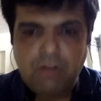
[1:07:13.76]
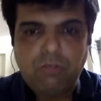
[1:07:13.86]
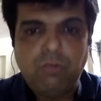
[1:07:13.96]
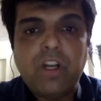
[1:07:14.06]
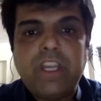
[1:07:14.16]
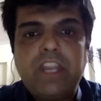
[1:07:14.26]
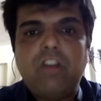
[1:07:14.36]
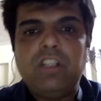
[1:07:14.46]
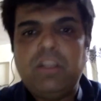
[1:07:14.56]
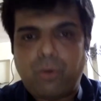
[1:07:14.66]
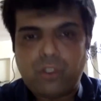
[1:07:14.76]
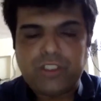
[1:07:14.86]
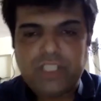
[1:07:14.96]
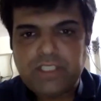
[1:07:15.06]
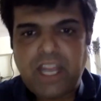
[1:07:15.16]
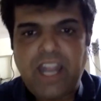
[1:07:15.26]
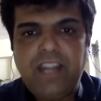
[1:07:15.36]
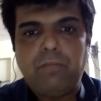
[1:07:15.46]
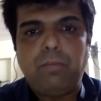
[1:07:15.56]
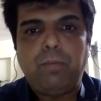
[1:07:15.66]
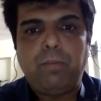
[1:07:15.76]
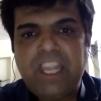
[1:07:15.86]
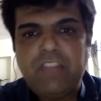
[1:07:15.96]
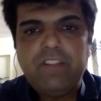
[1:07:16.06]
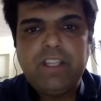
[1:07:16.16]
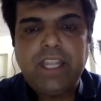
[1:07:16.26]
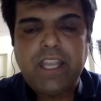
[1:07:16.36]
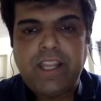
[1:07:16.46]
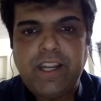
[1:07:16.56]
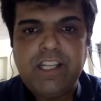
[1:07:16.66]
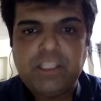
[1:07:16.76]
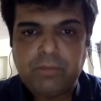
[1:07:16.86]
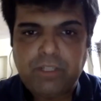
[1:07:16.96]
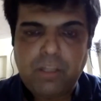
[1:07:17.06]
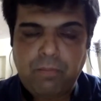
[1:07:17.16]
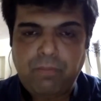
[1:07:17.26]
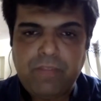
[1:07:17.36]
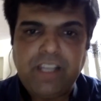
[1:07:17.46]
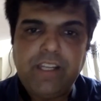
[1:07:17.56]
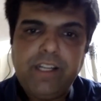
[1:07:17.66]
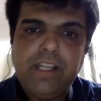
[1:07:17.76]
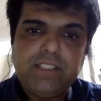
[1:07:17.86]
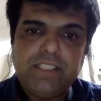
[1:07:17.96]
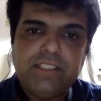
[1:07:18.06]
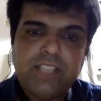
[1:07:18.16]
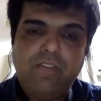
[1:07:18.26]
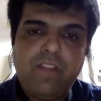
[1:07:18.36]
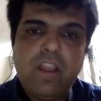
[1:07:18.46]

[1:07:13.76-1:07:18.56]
working on the process and playing with the ingredients, but the ingredients itself